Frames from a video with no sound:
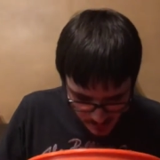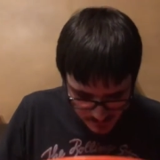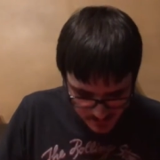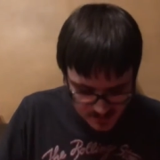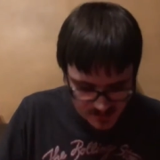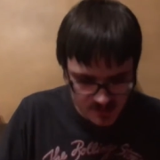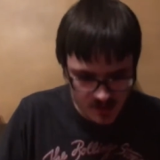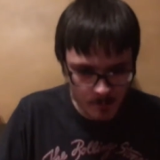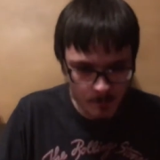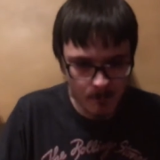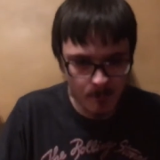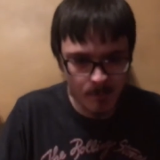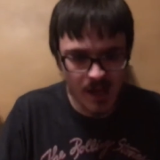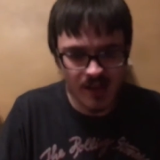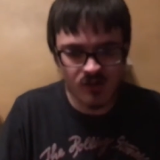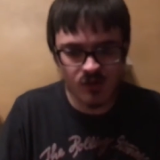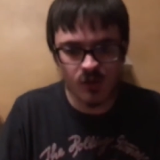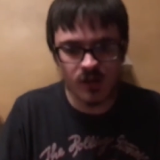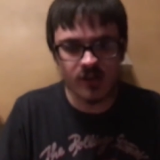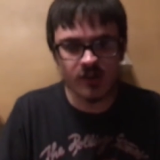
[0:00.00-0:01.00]
It's the
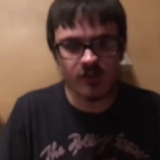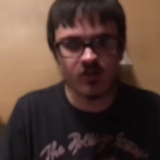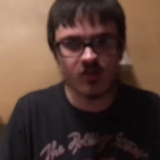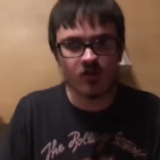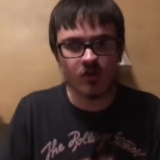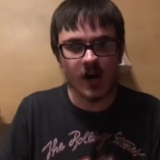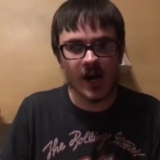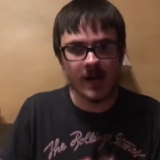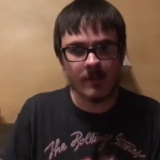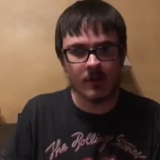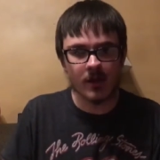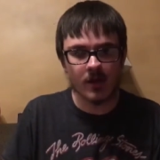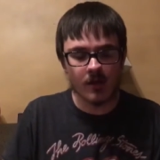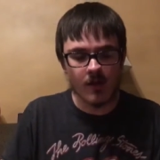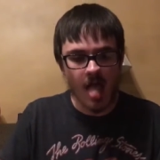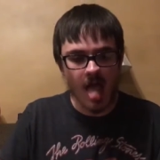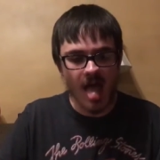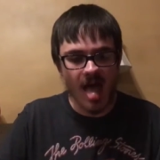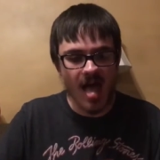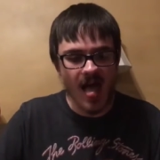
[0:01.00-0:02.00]
best way to describe it.
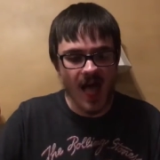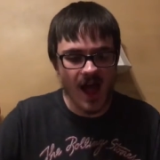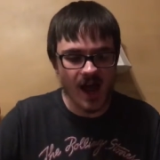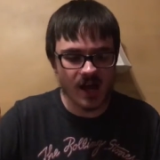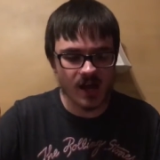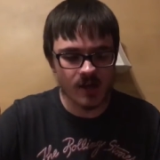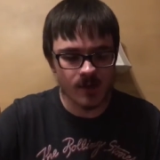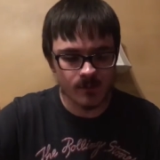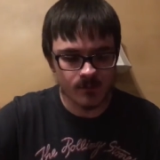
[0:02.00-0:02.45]
Ugh.